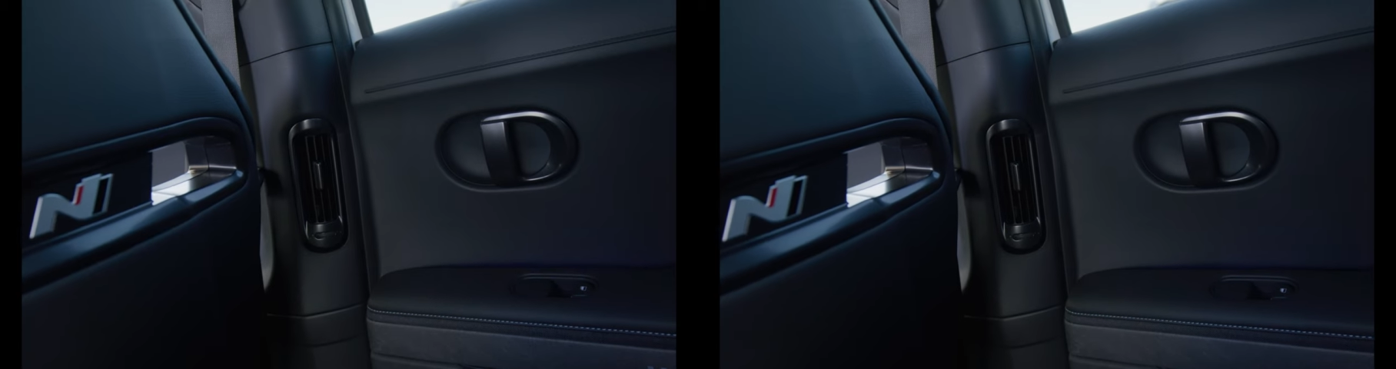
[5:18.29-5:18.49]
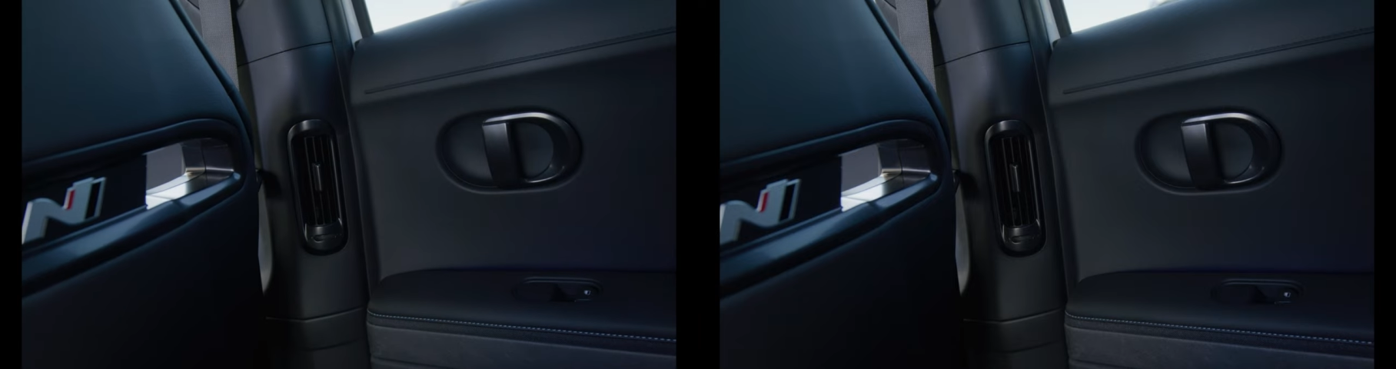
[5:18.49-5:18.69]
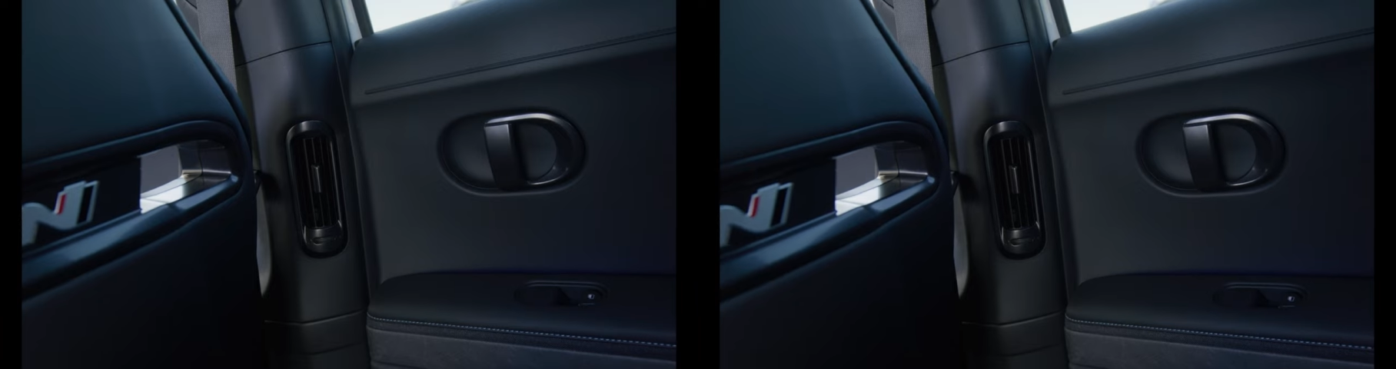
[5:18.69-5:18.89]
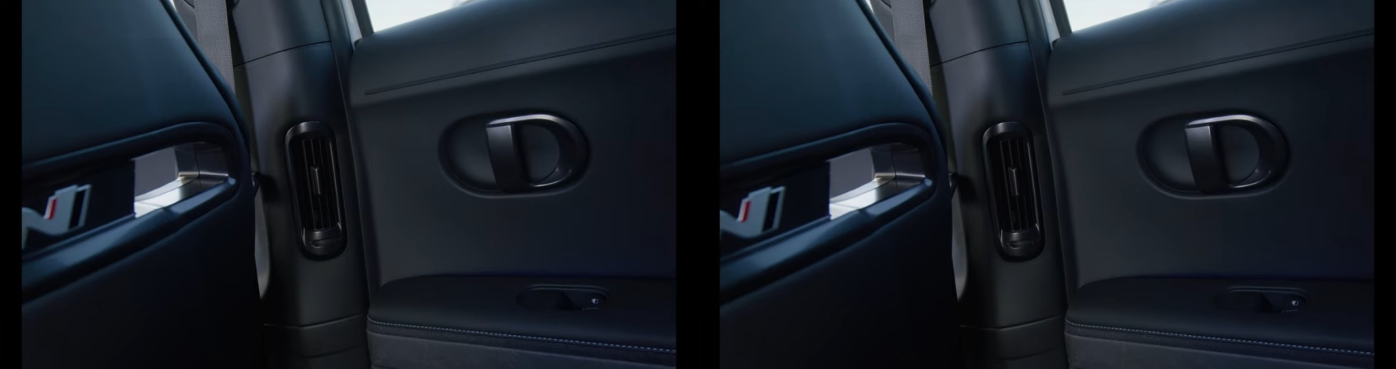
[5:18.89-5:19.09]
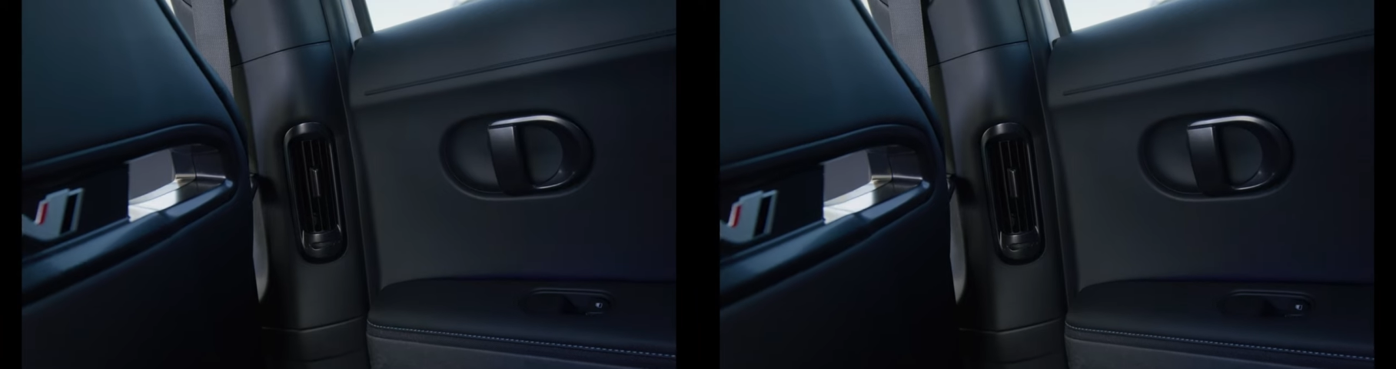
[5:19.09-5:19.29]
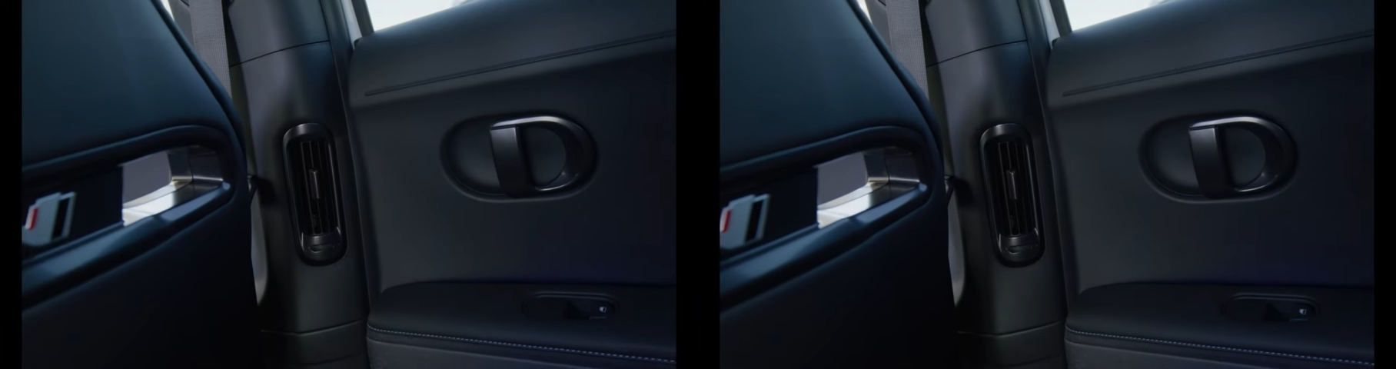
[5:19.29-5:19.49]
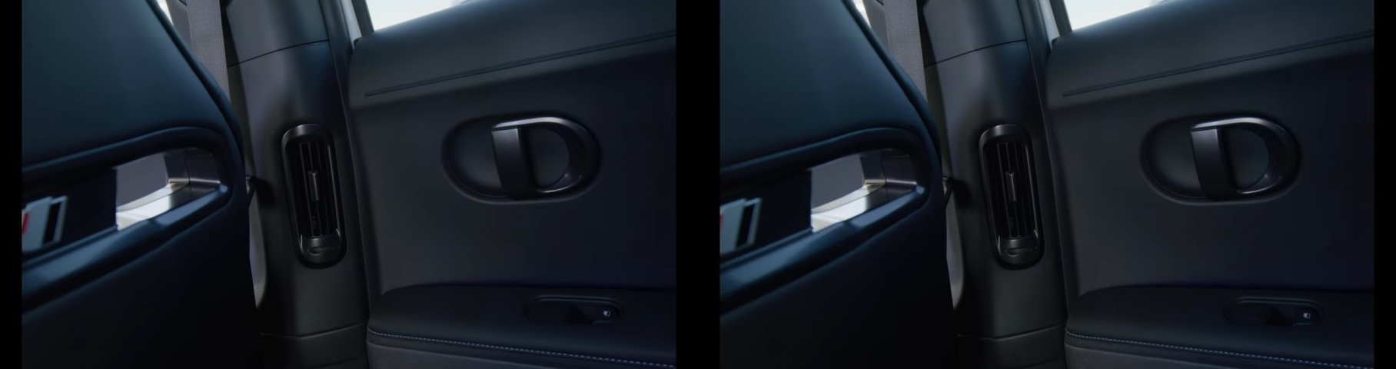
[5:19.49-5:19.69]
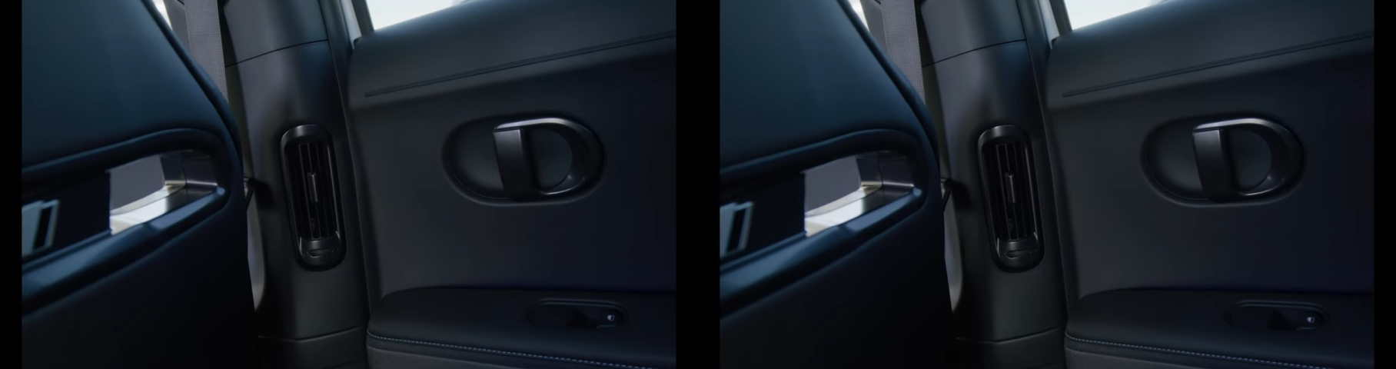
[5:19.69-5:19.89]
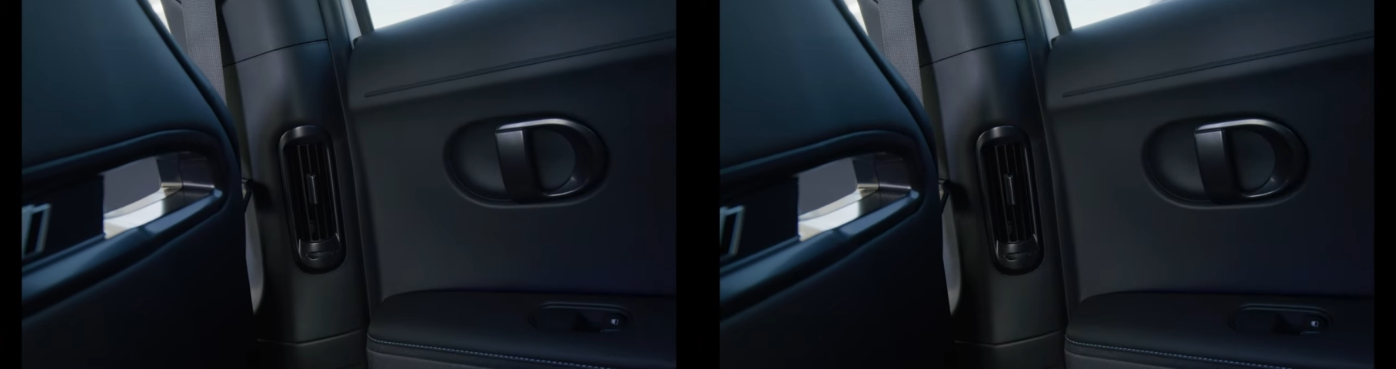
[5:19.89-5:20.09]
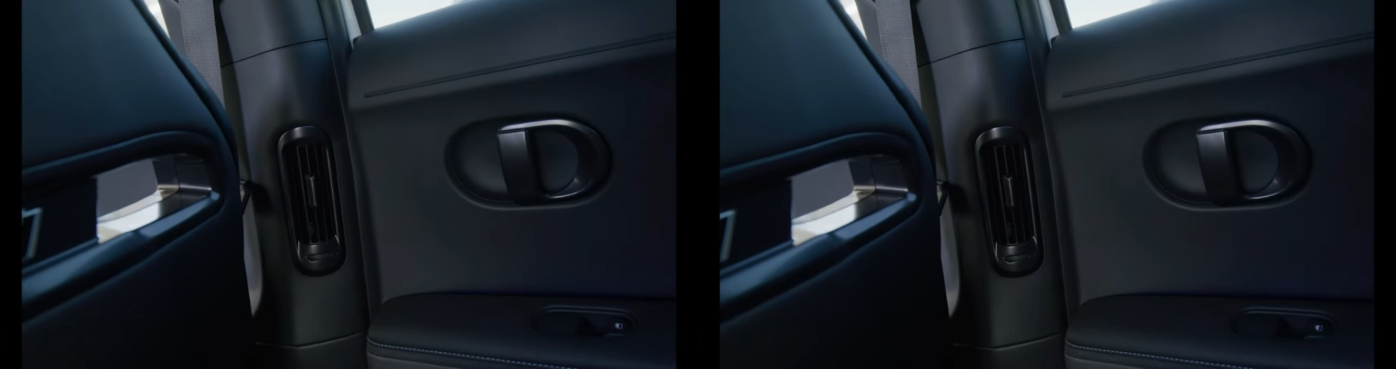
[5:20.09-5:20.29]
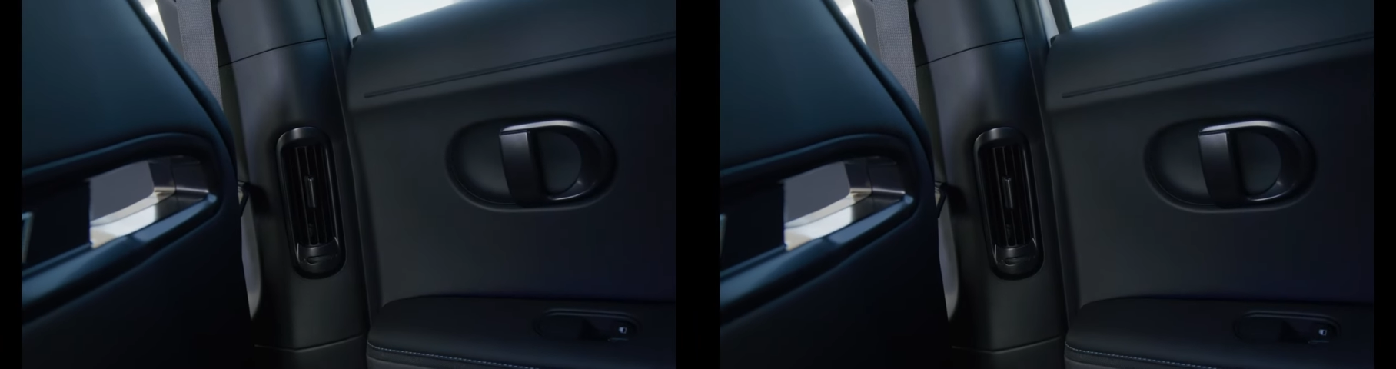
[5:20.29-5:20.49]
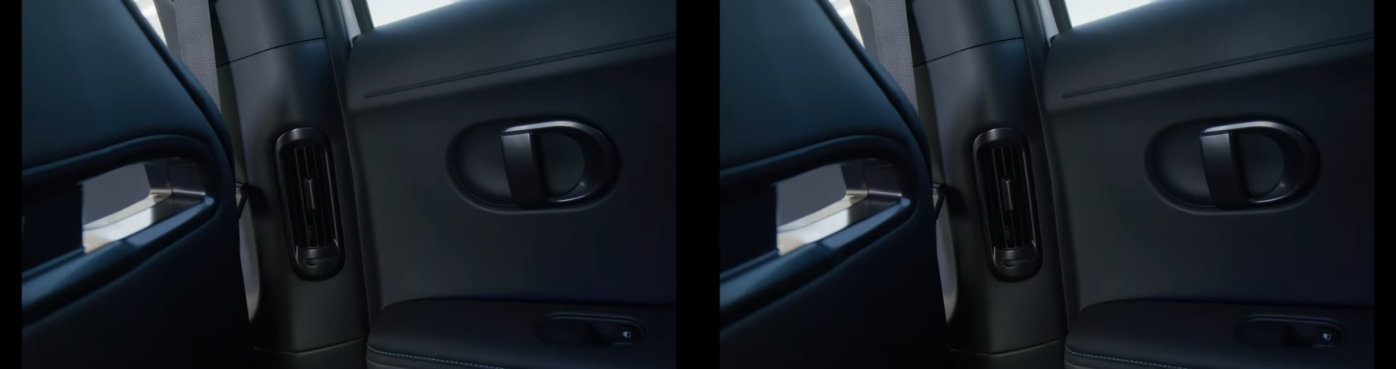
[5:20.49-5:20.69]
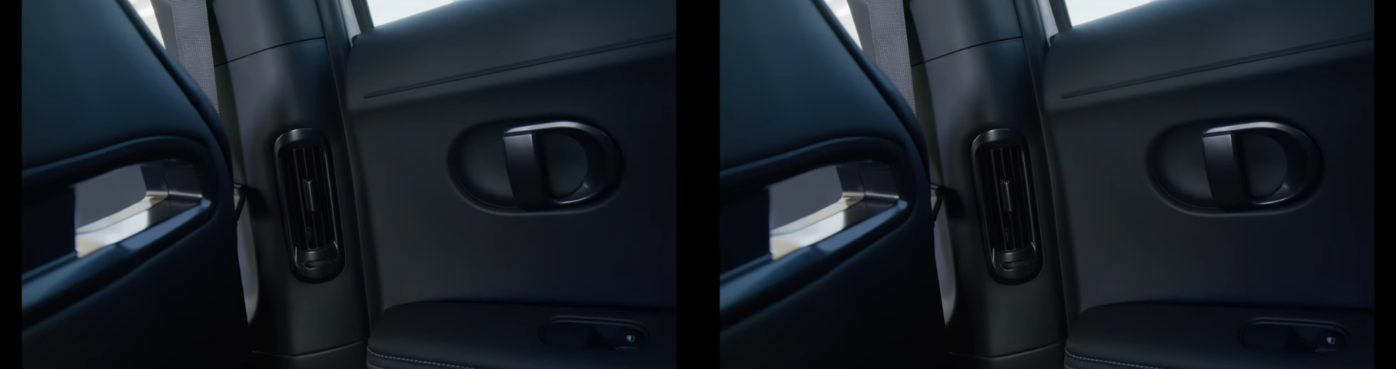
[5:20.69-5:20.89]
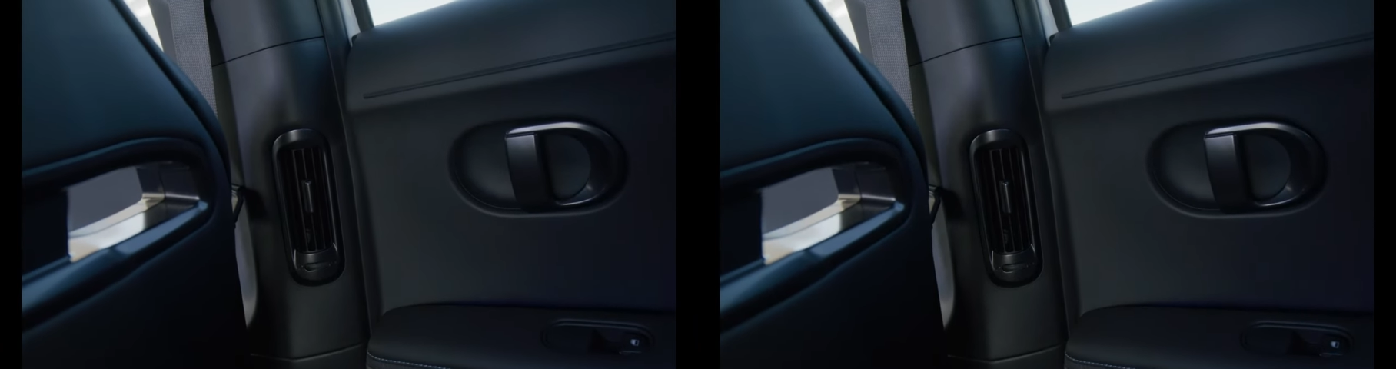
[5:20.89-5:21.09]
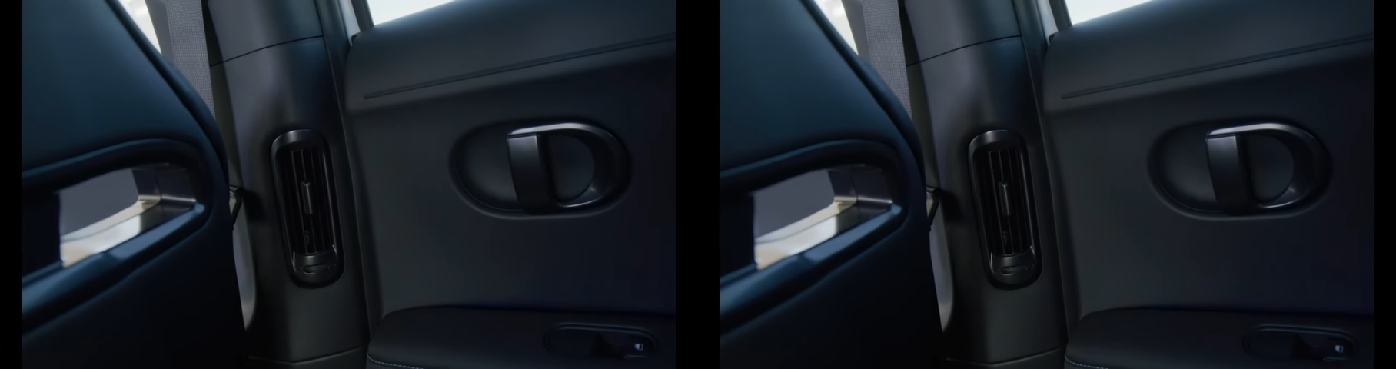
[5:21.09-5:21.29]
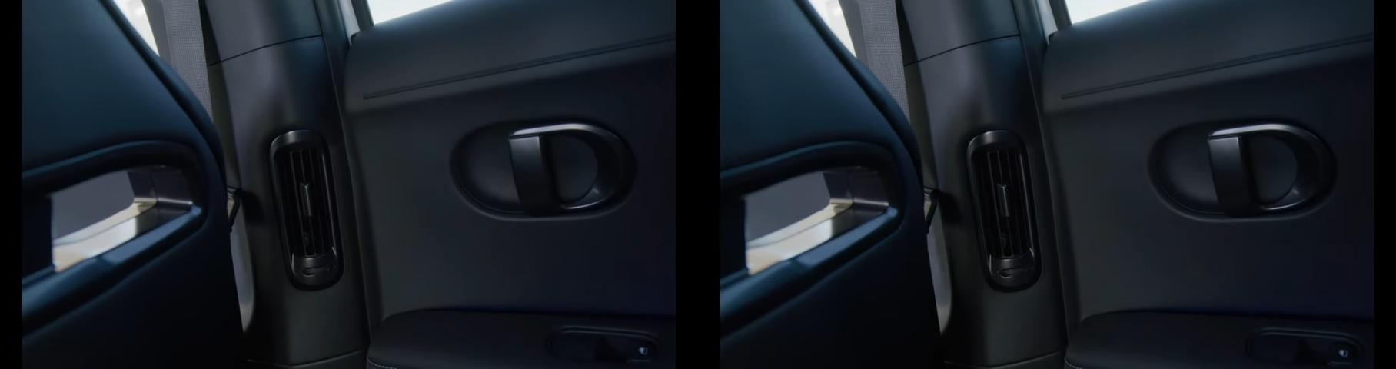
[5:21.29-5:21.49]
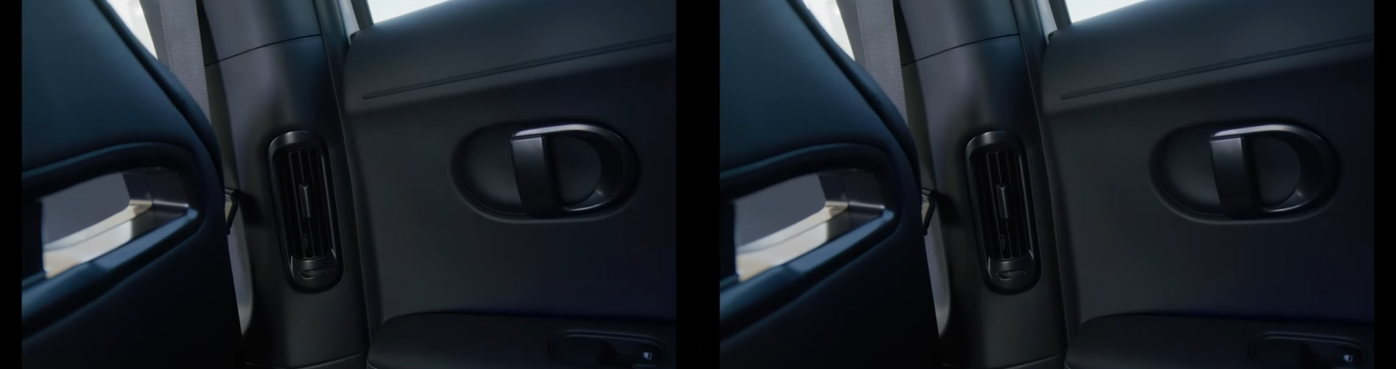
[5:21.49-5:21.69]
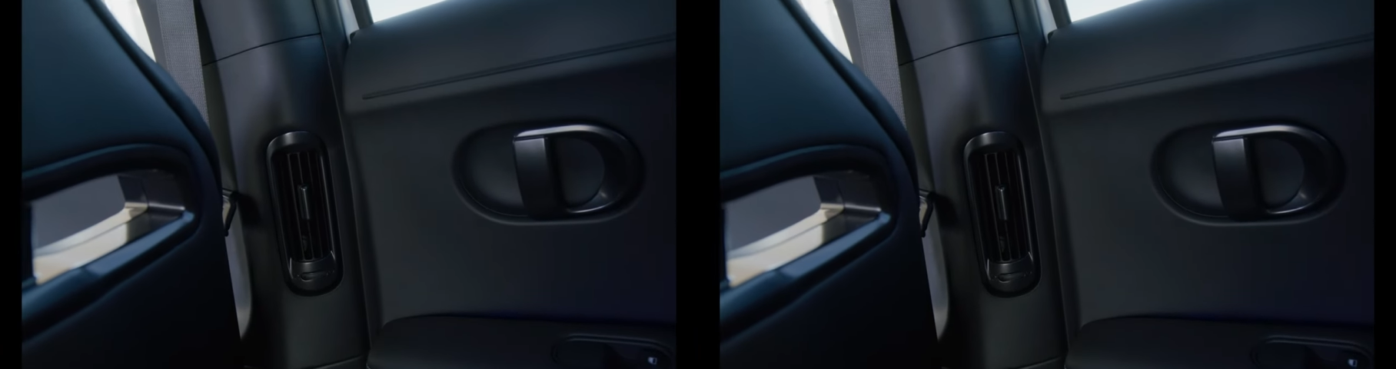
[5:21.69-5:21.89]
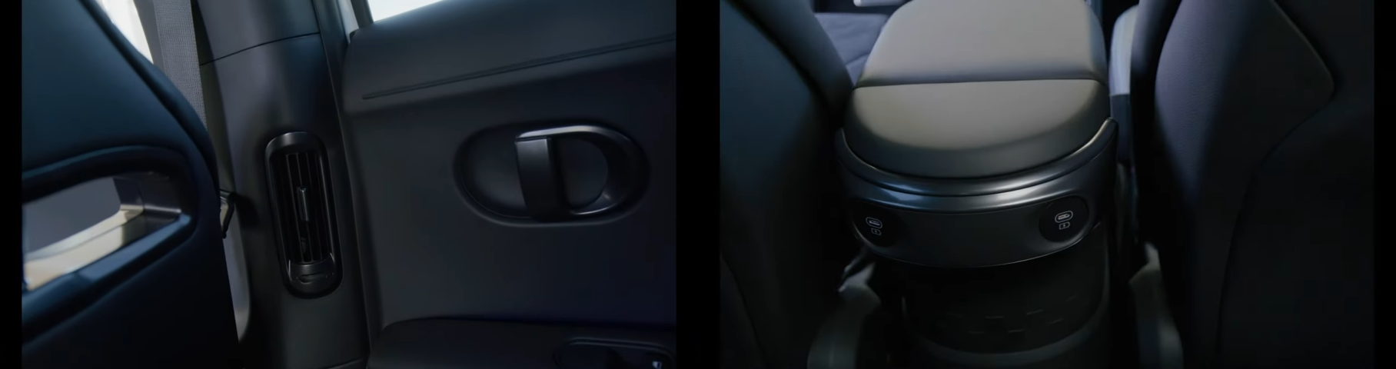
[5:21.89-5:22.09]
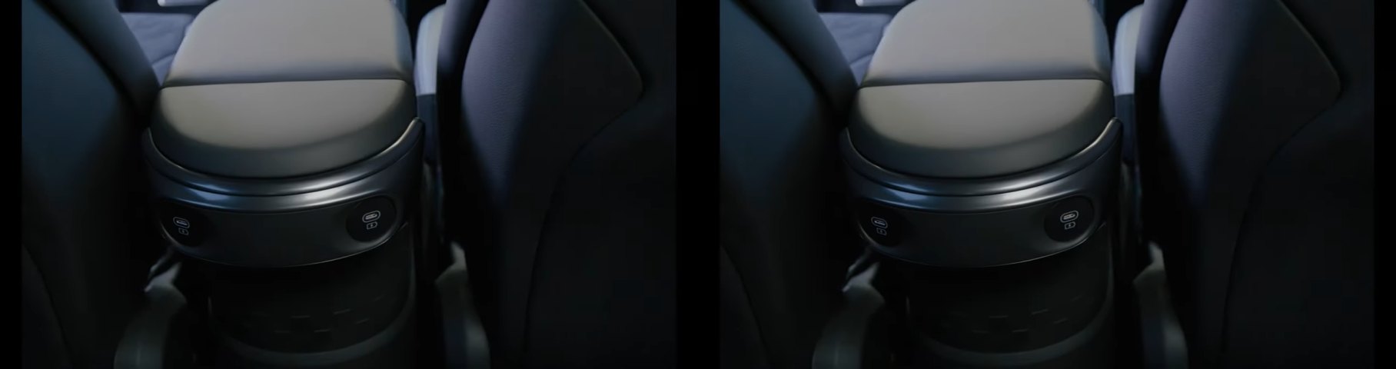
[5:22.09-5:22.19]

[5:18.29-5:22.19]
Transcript: No face is visible, so there are no lips to read.